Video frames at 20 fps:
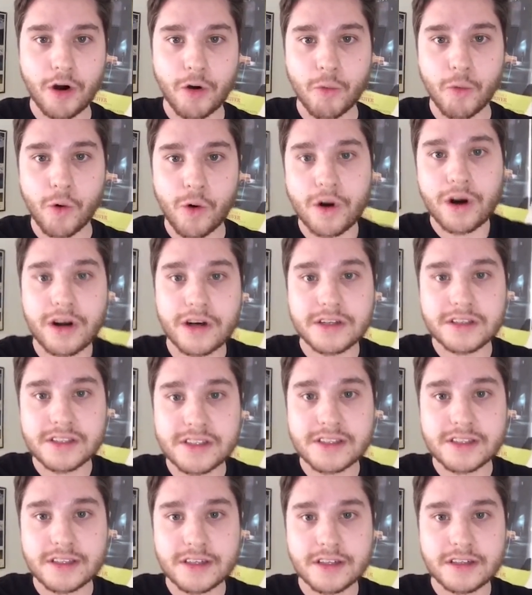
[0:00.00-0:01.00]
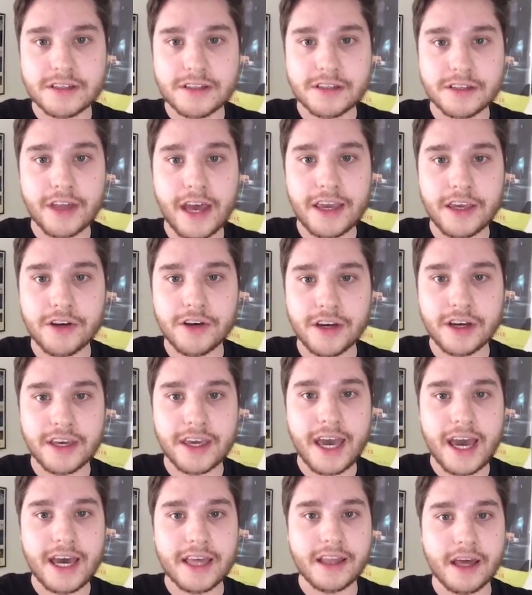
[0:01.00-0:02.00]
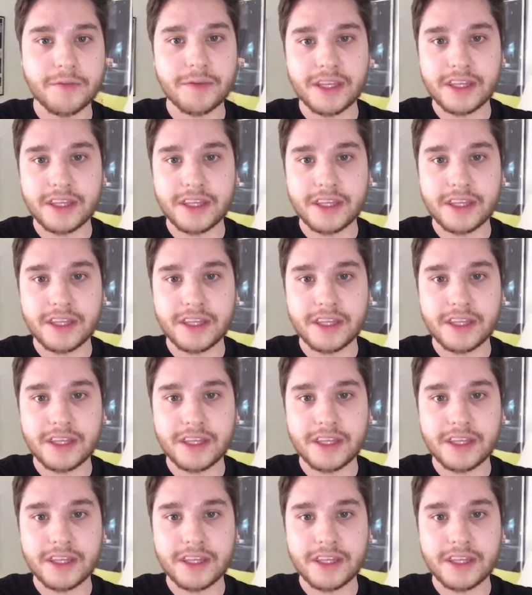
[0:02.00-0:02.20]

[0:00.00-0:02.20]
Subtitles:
awards that you could get.